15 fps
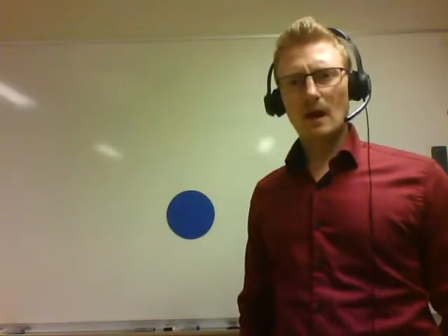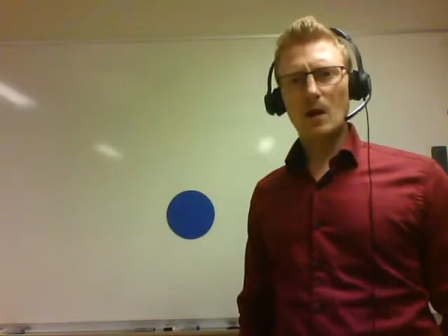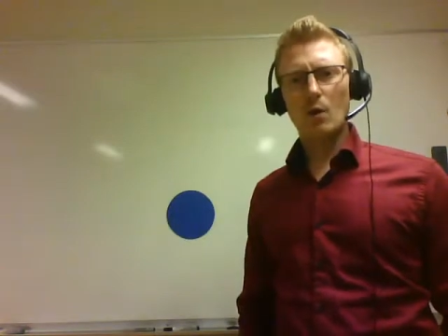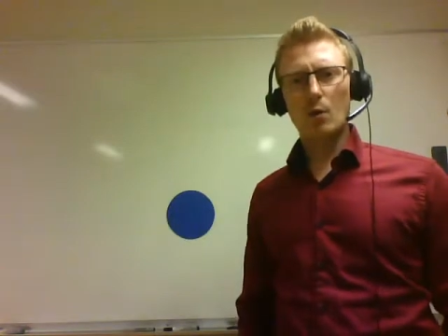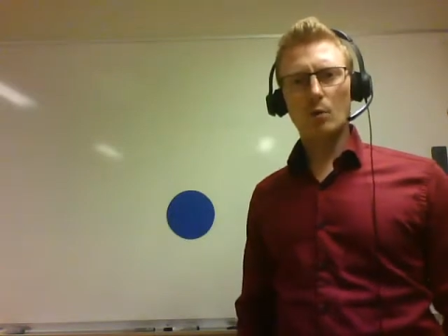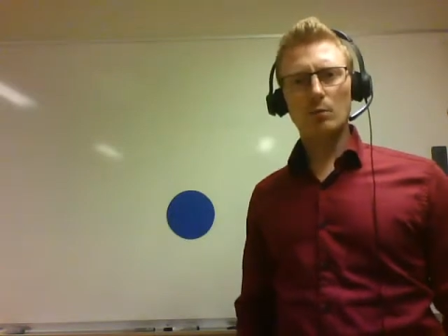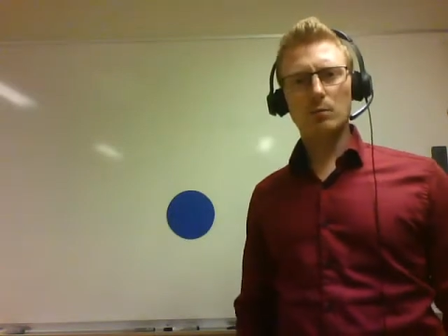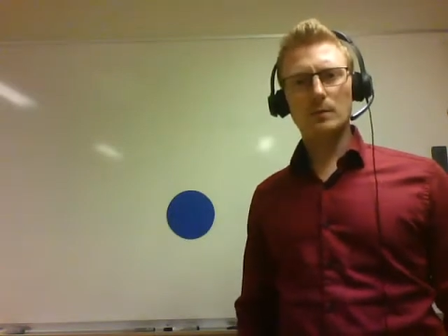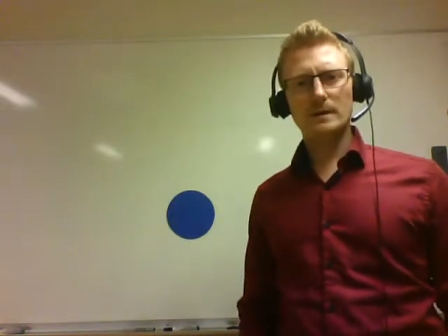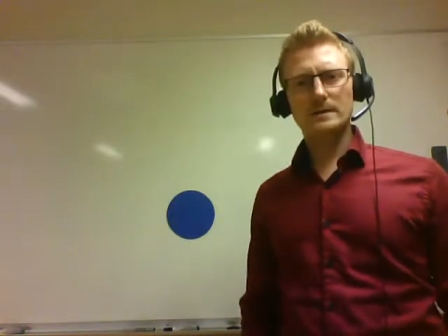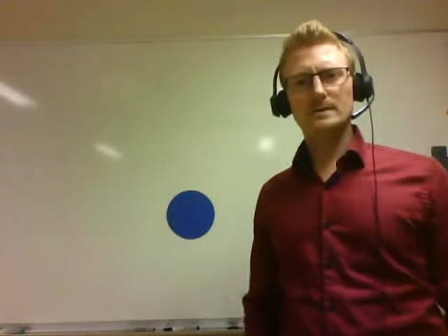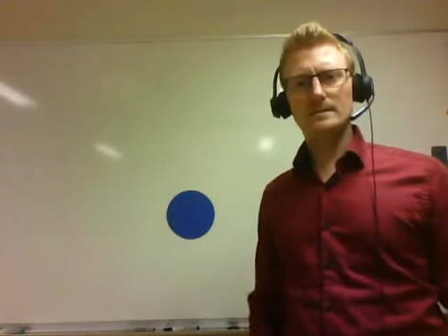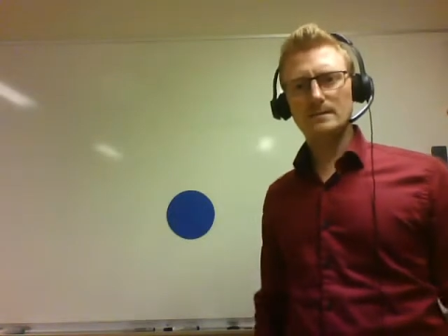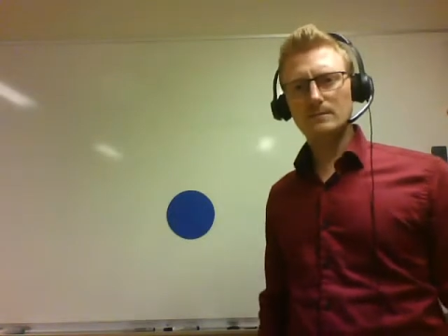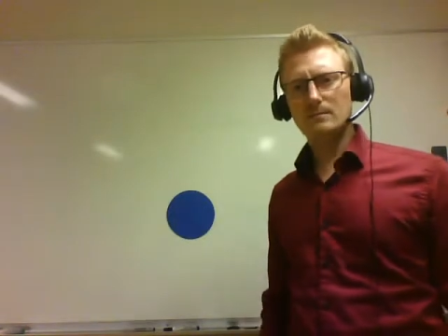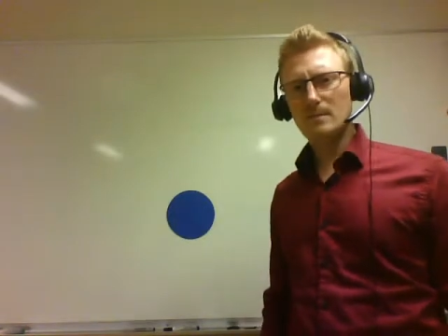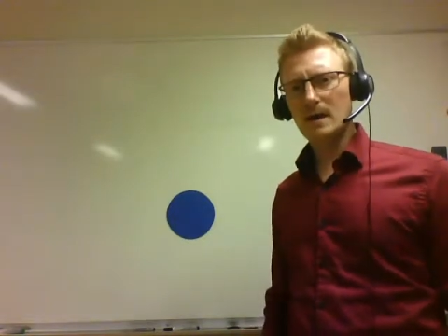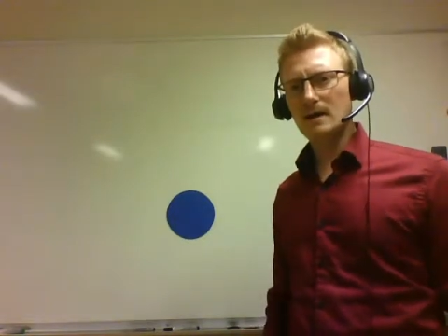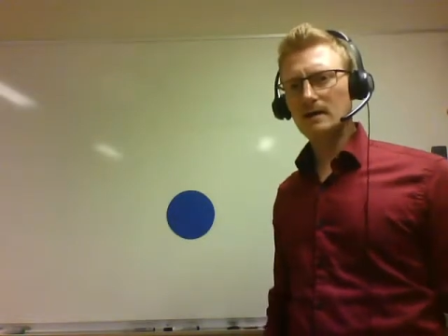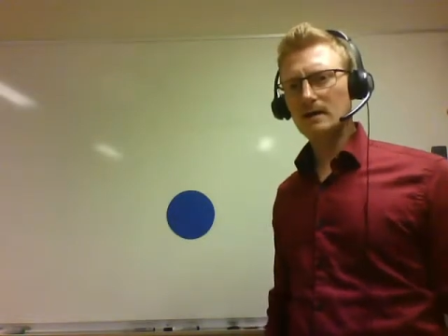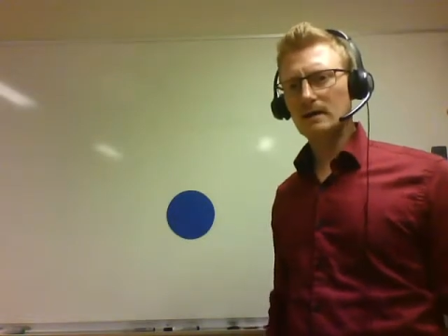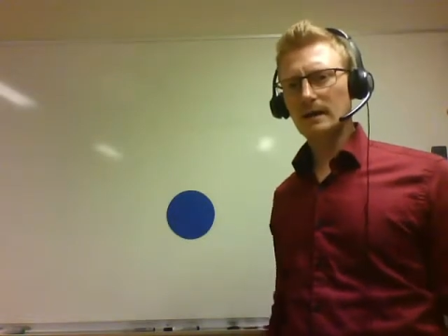always
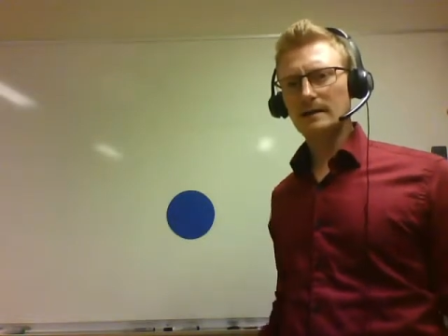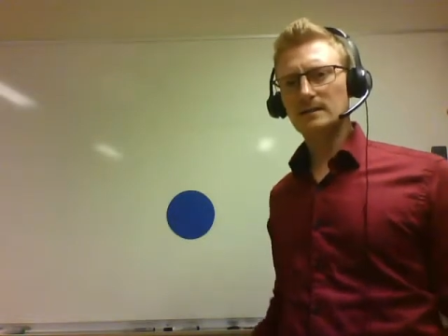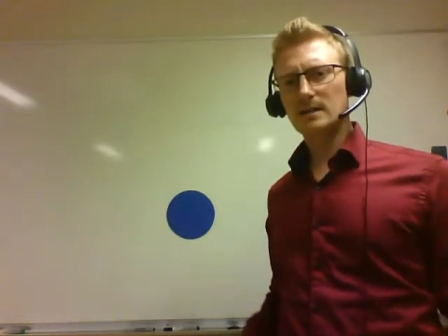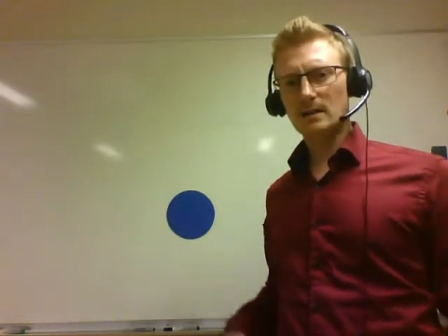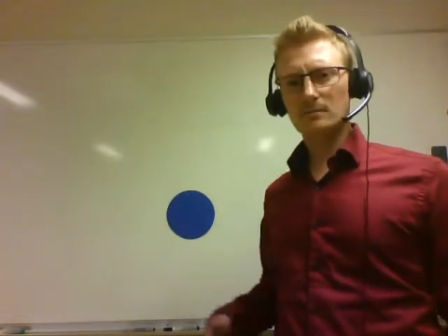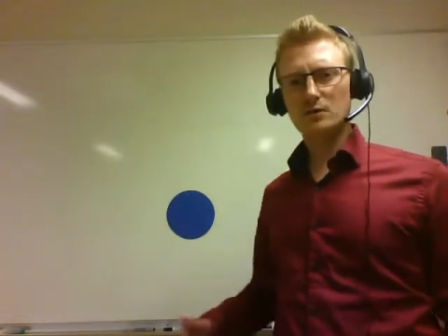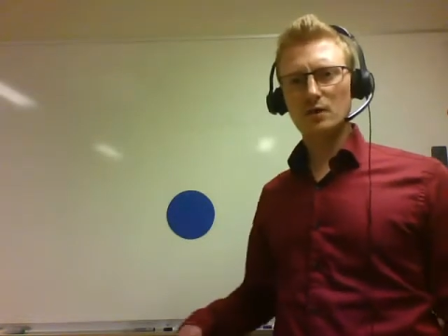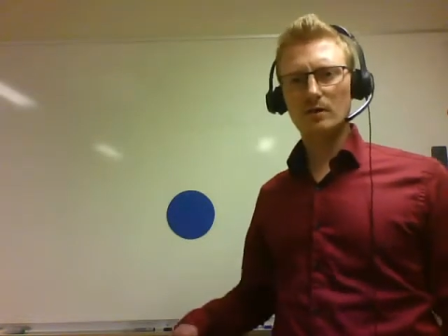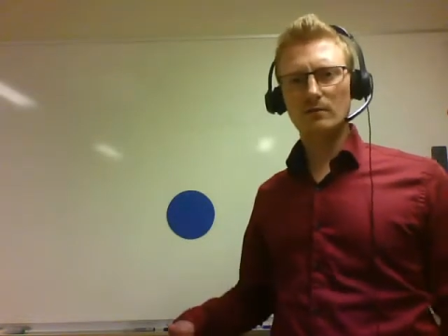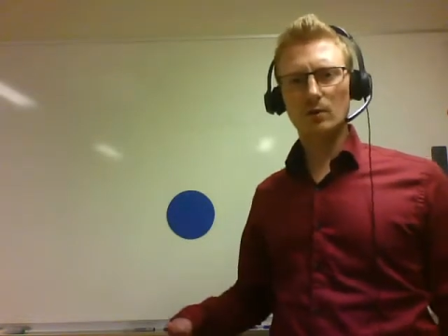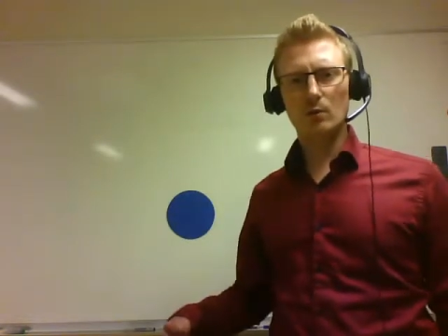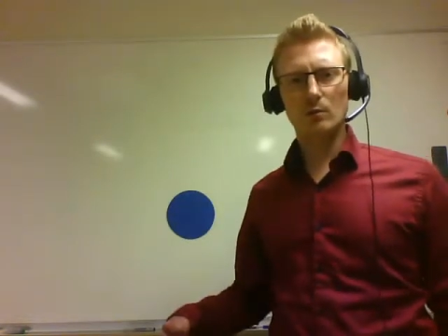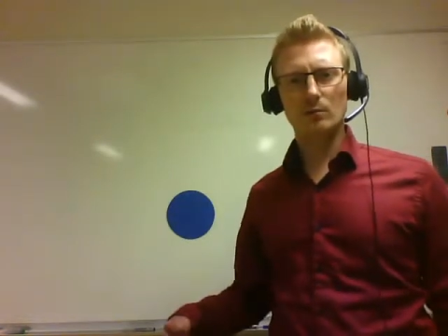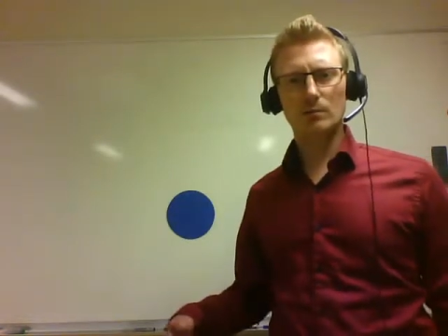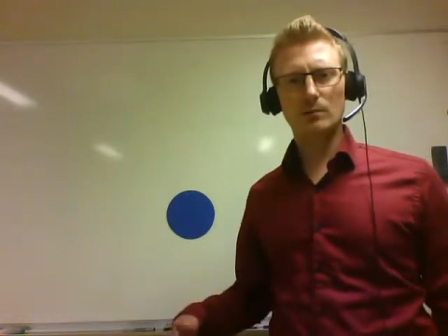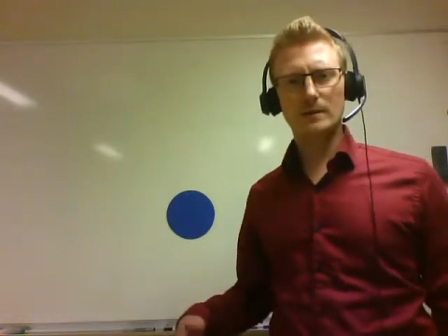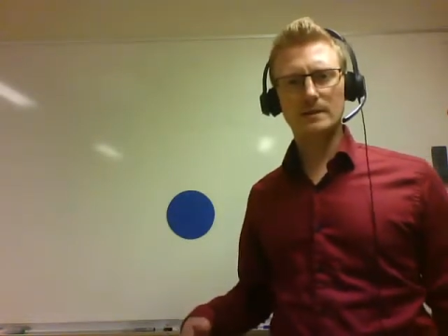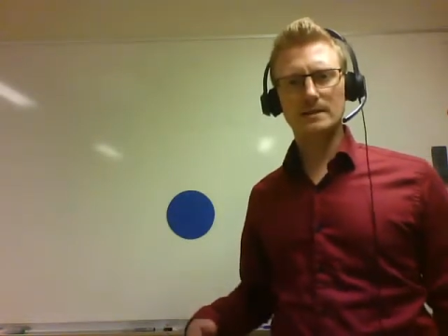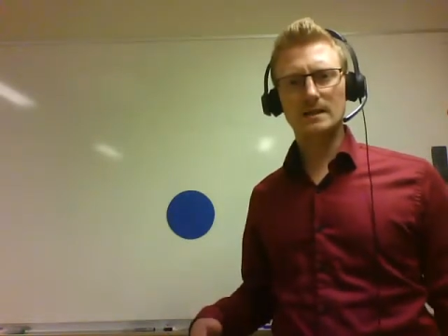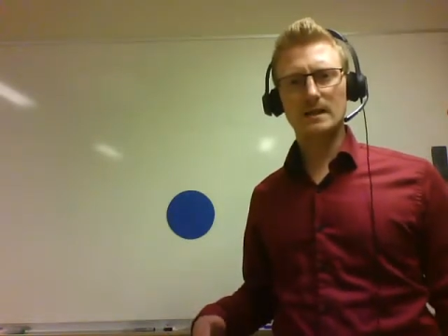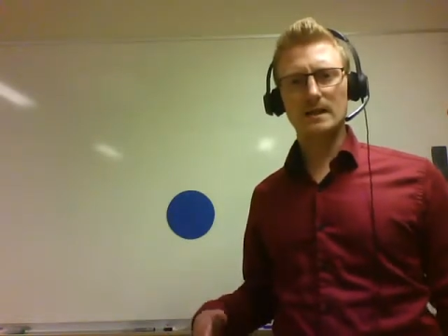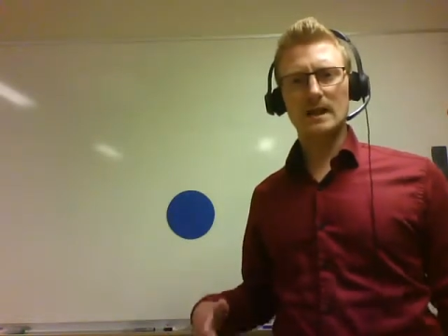like time travel
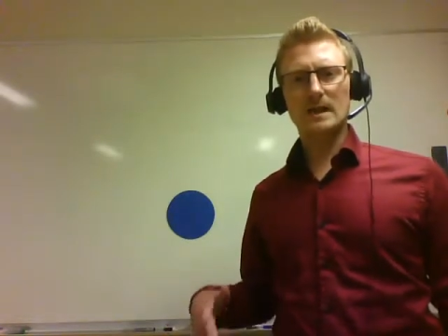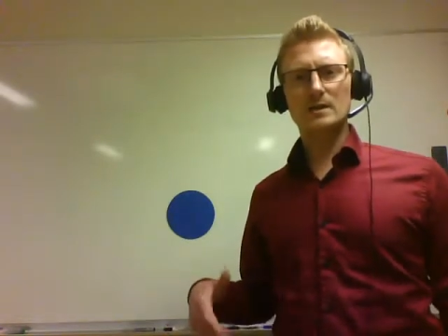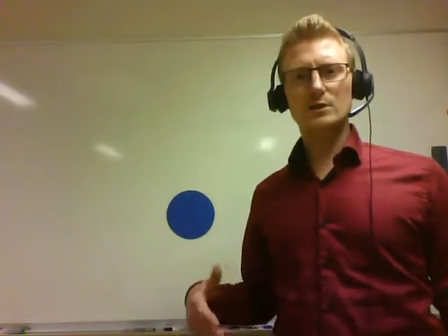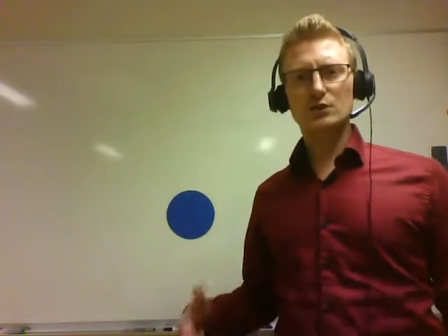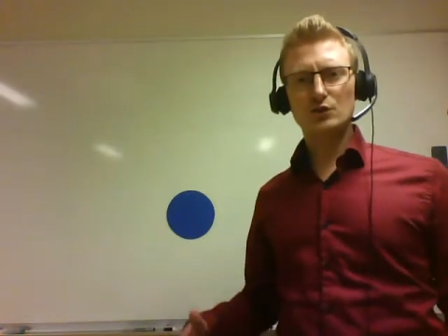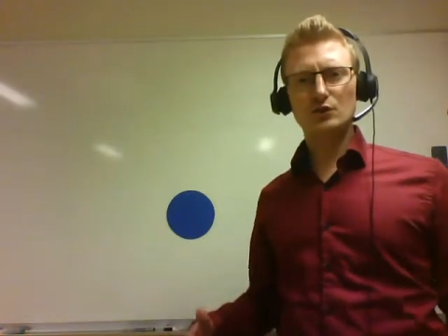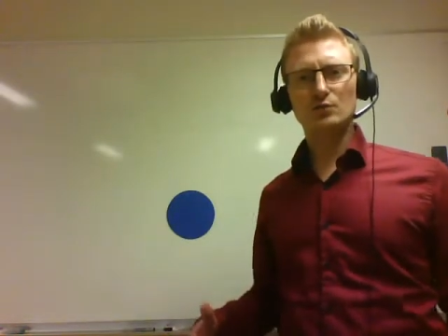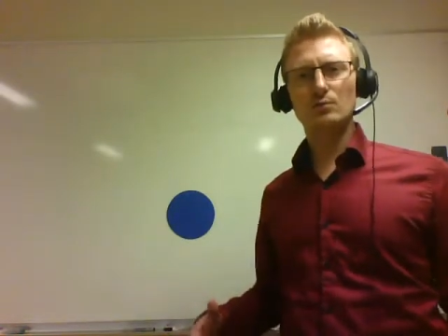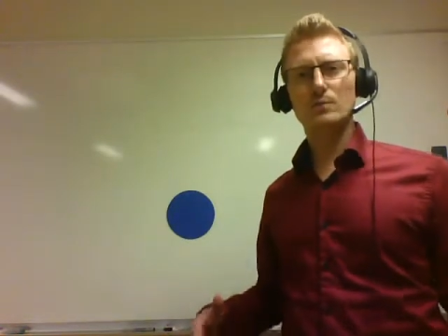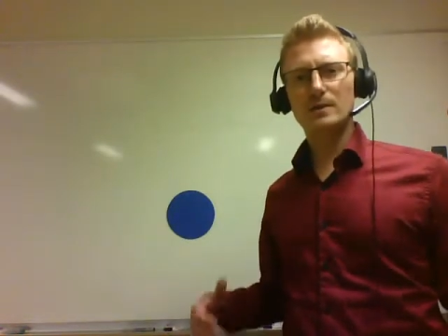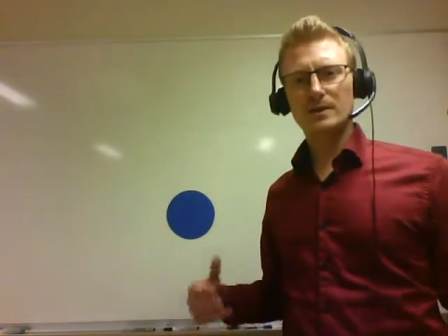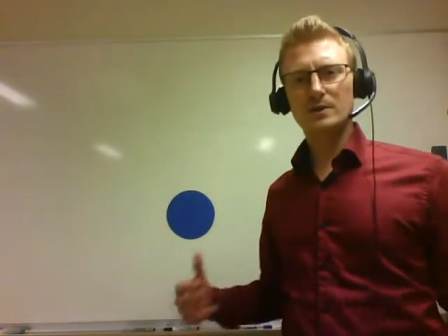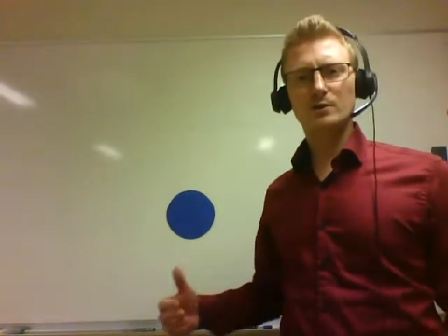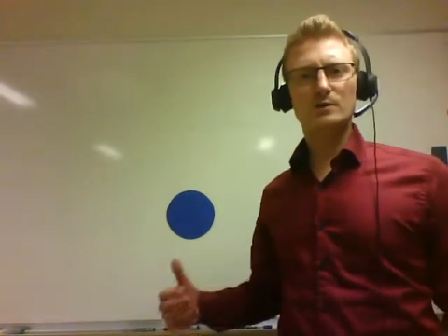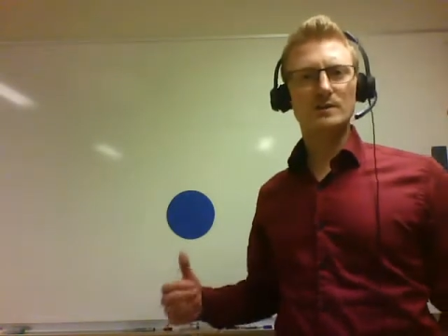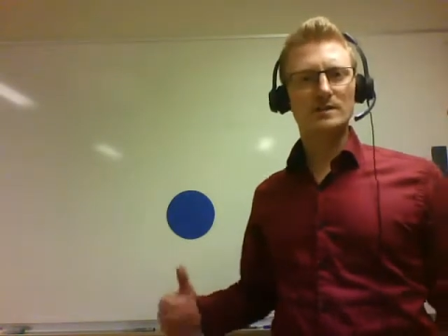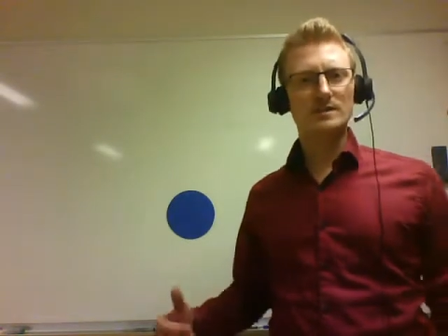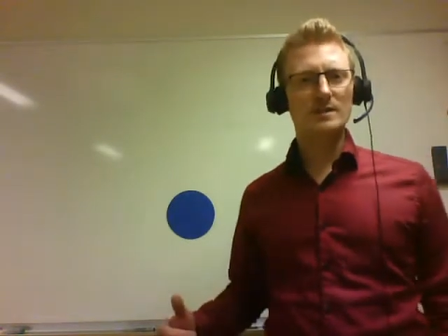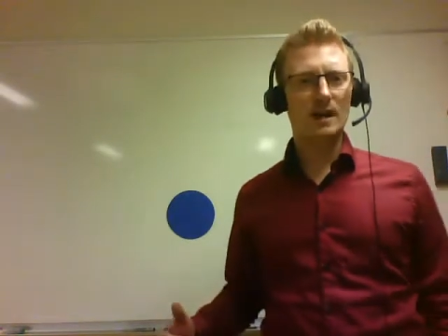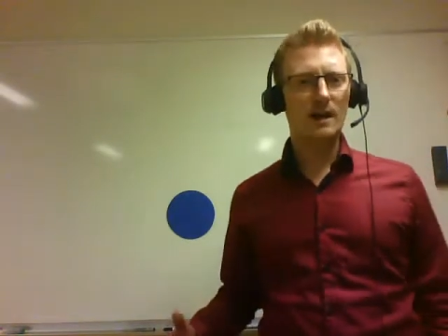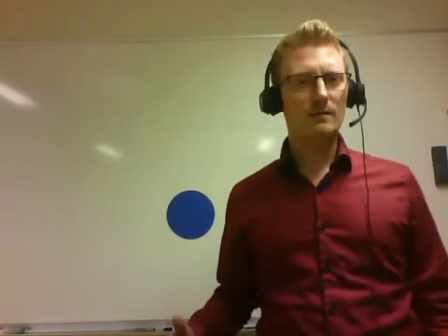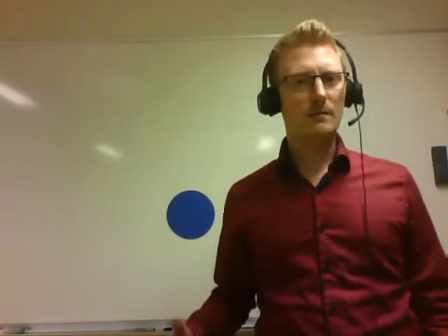always assume that there is a
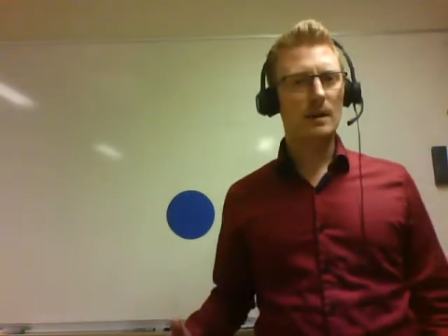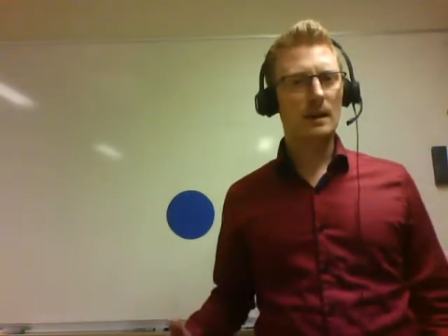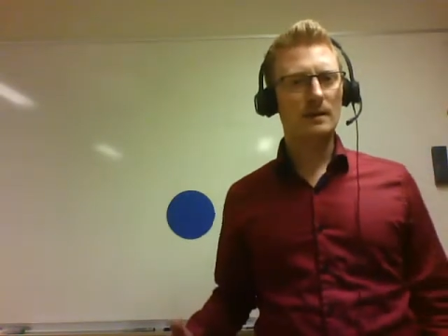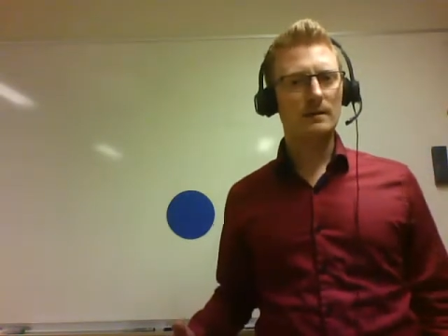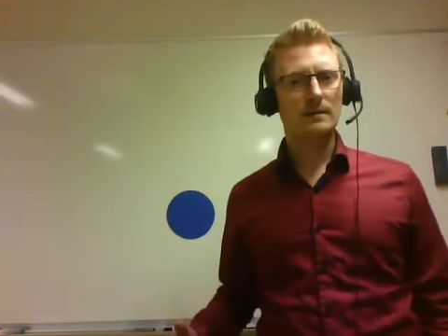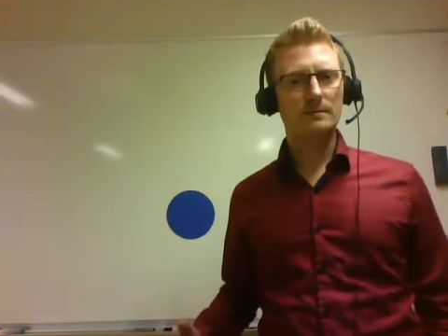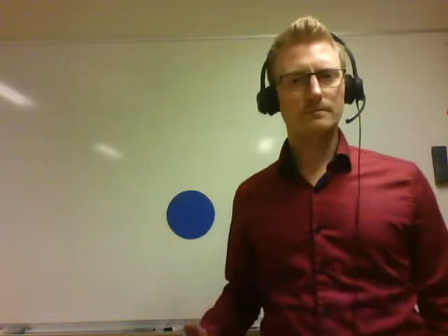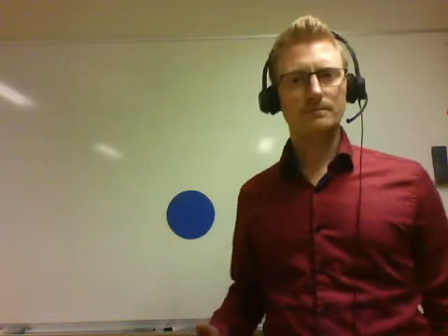timeline,